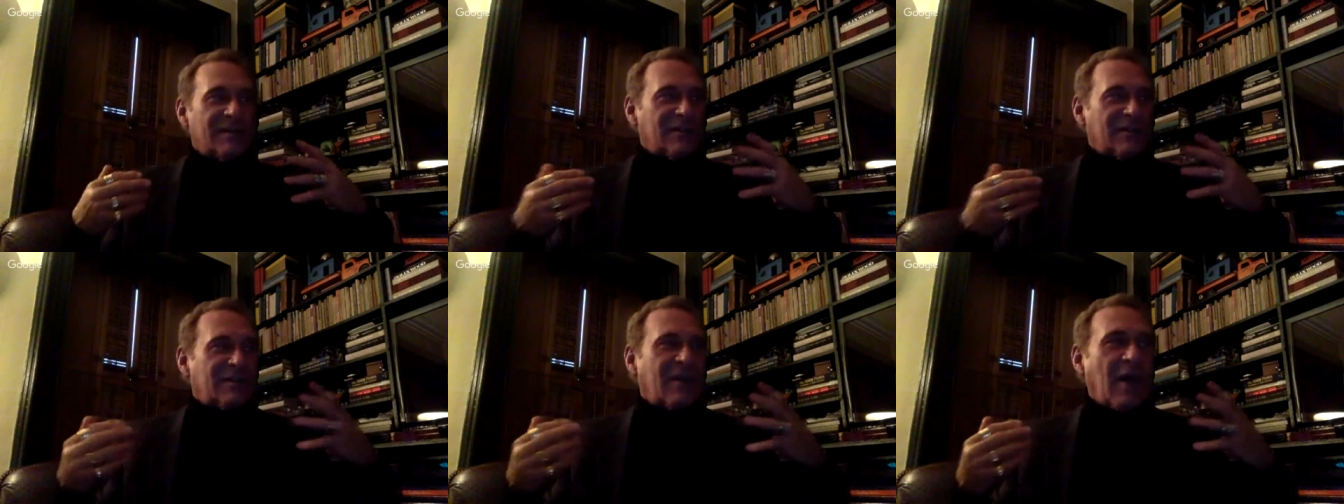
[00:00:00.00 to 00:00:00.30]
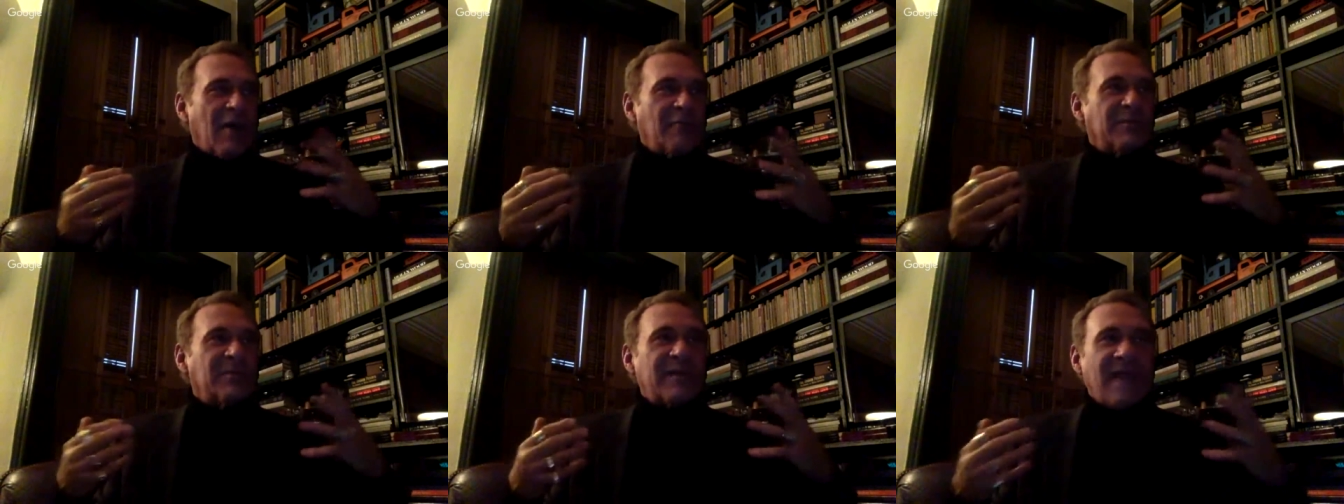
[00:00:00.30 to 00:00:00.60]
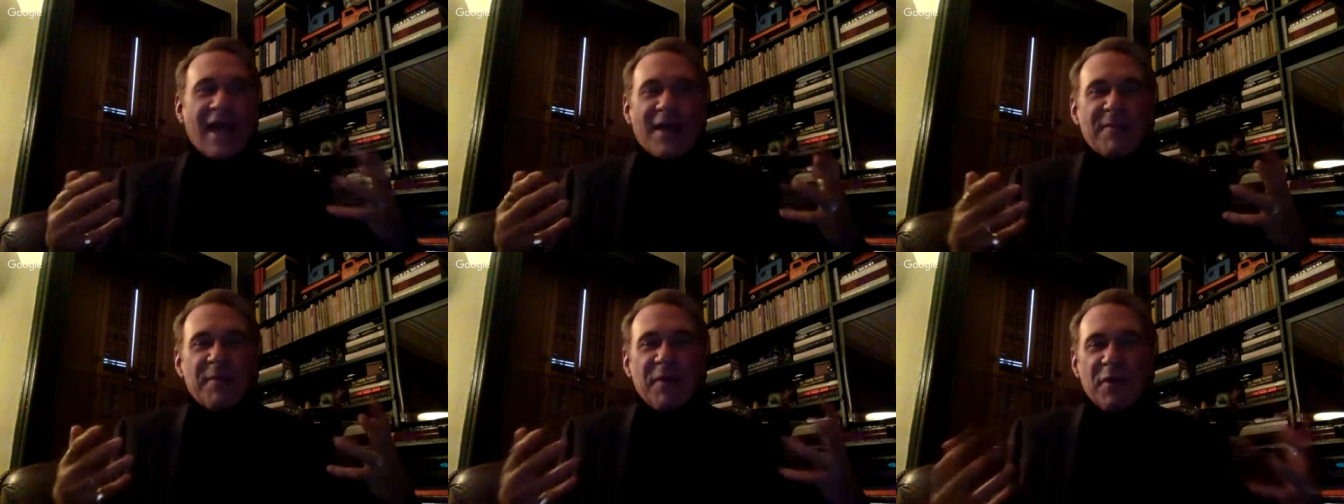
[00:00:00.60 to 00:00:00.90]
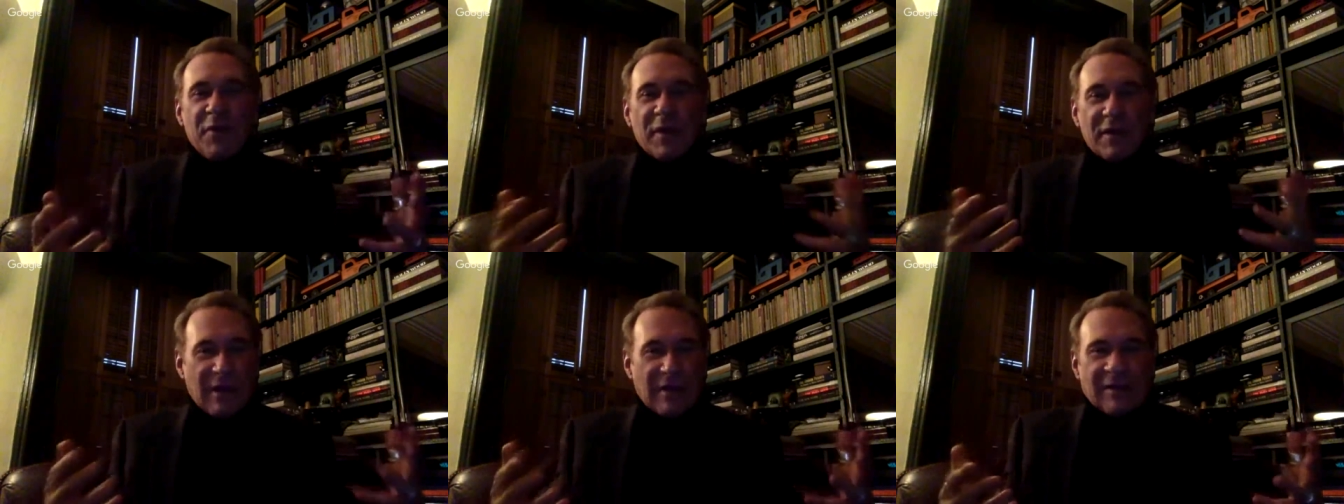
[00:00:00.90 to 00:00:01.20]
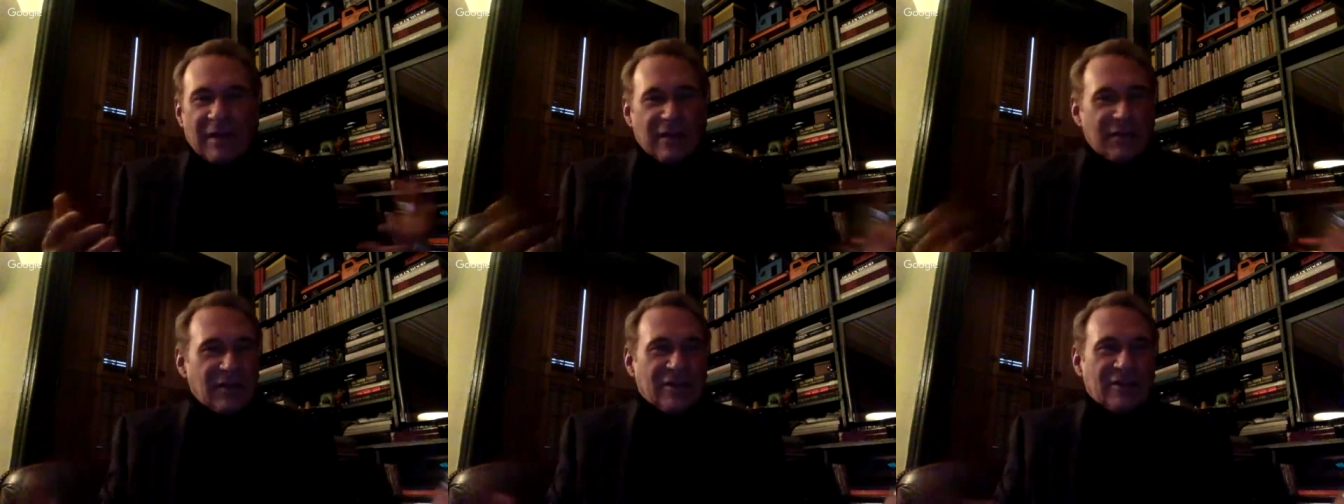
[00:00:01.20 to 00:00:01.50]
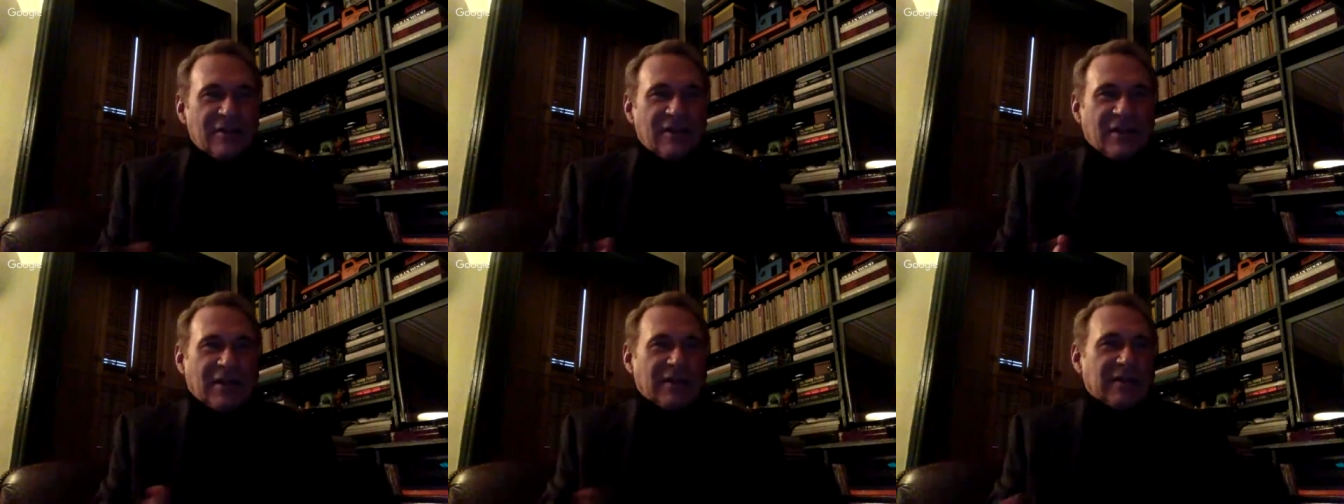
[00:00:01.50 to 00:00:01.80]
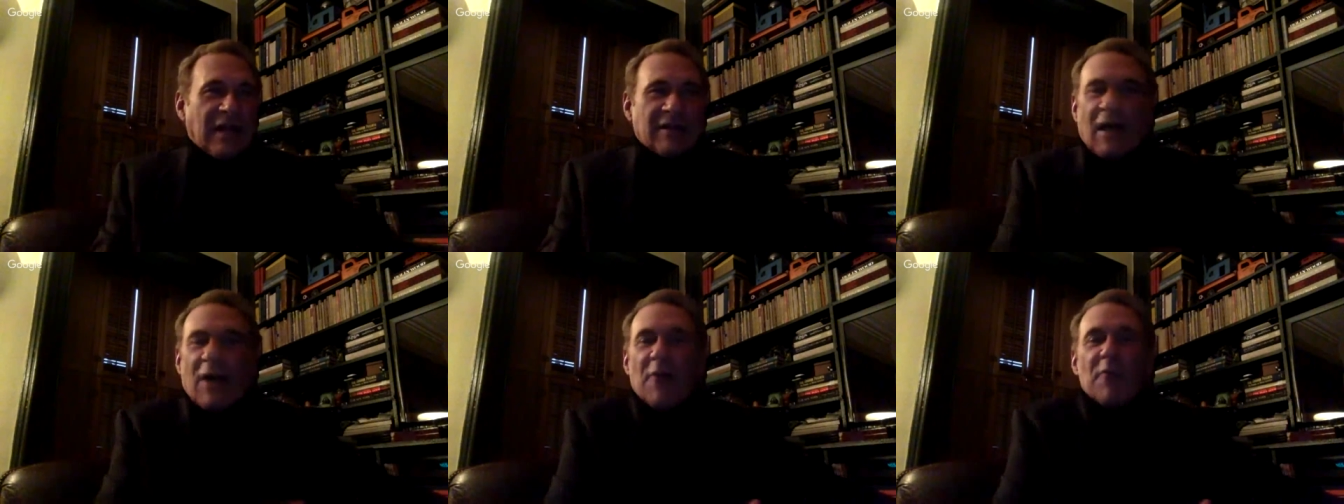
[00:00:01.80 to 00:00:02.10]
Come take me. Uh, uh, just uh,
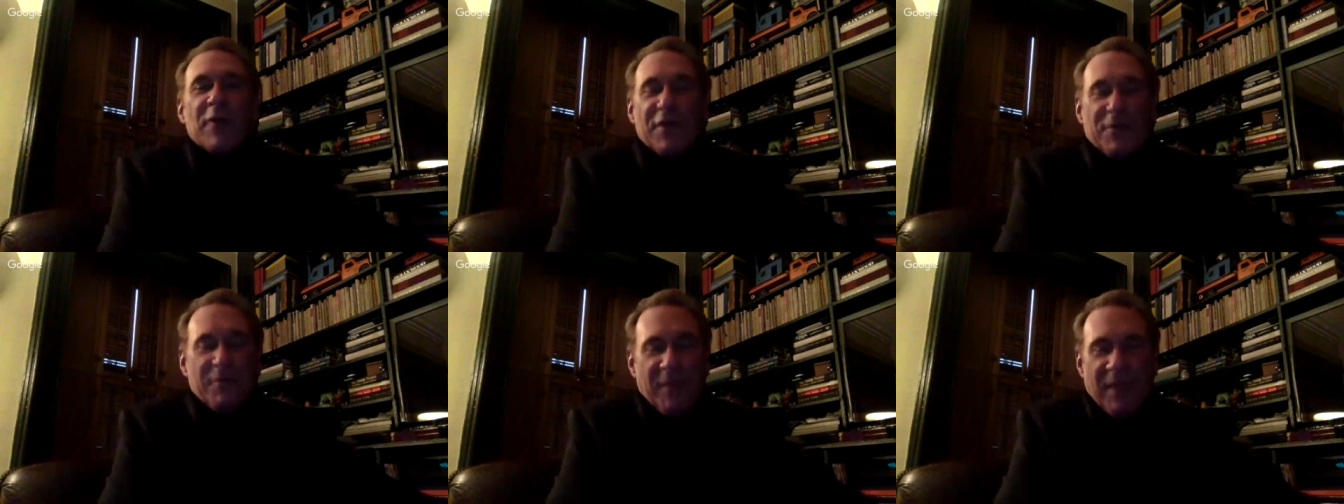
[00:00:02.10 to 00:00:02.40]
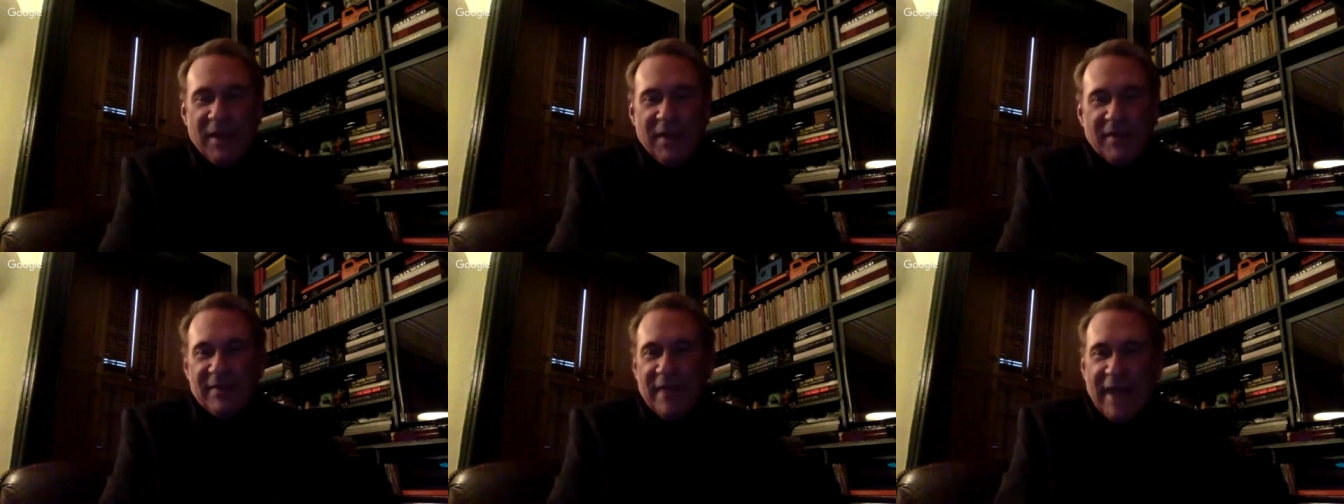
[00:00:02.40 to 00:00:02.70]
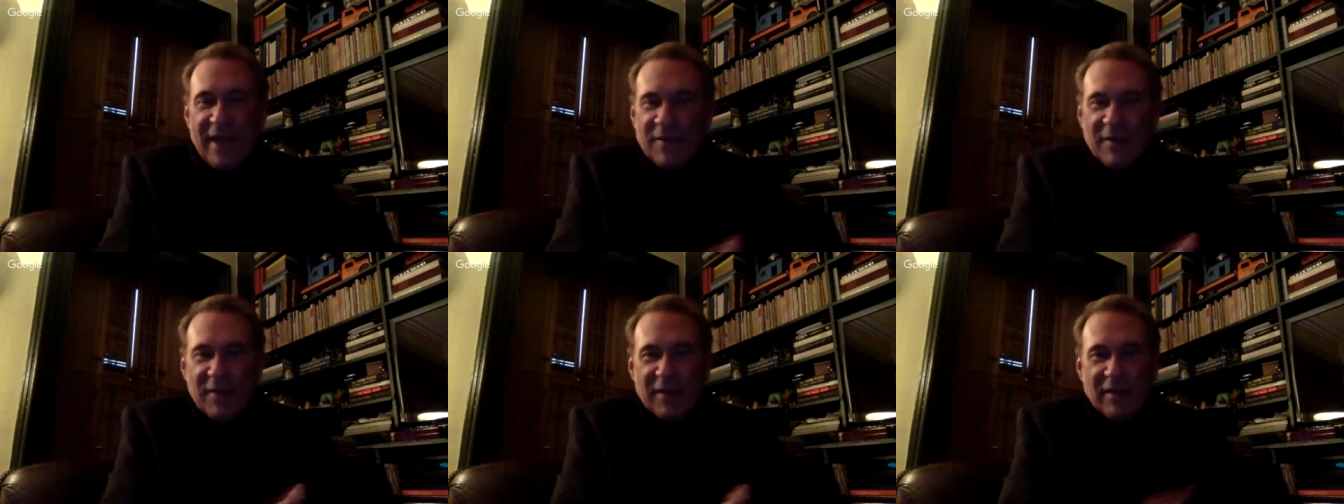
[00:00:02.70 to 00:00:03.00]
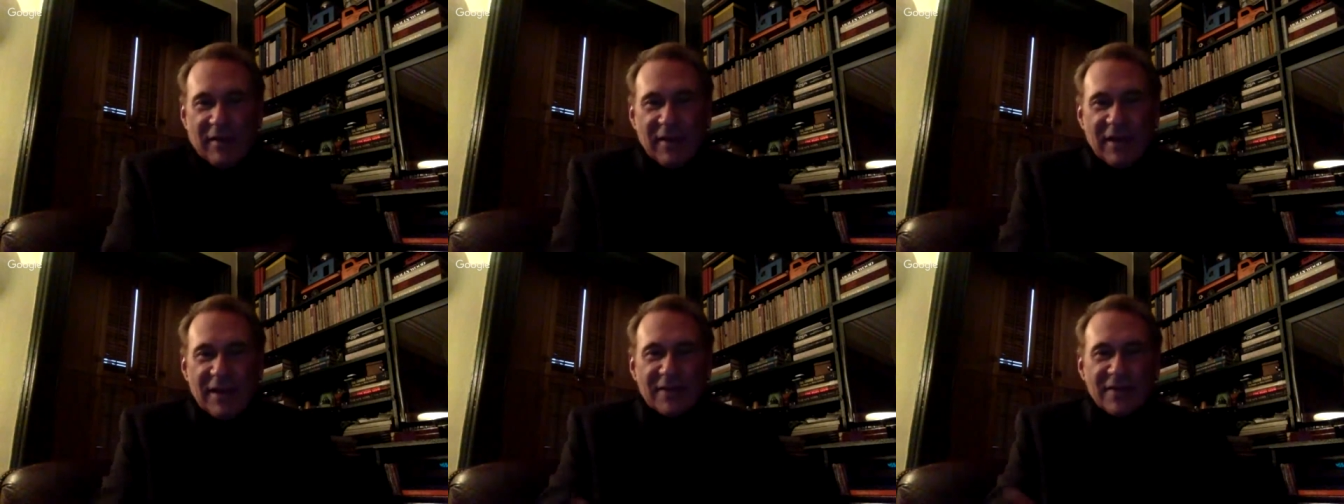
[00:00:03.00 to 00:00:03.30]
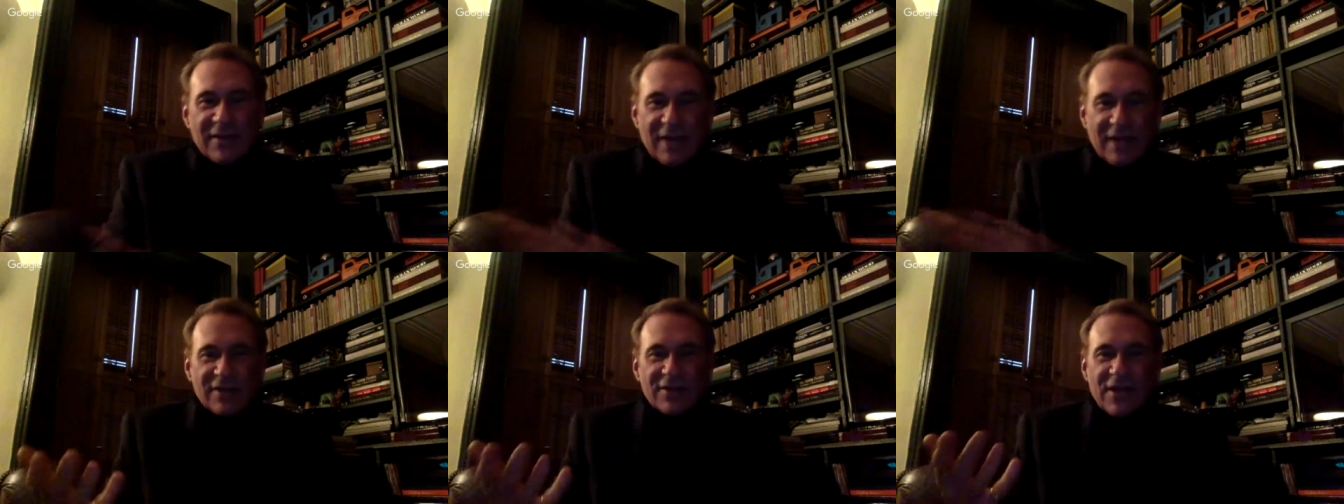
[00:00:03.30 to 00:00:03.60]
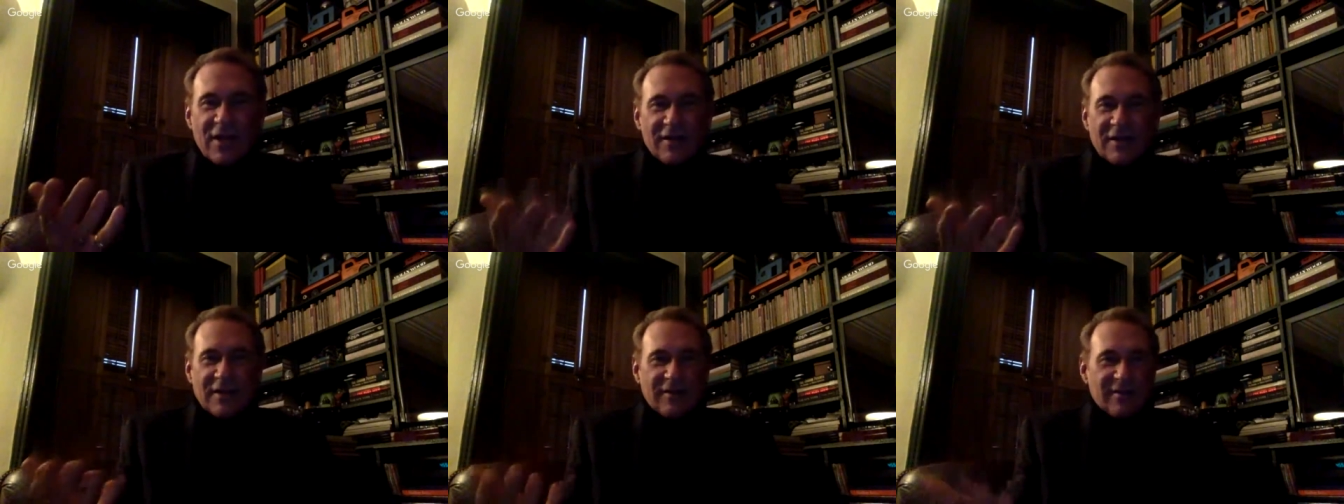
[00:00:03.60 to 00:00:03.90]
come with me. Take Let's let's go.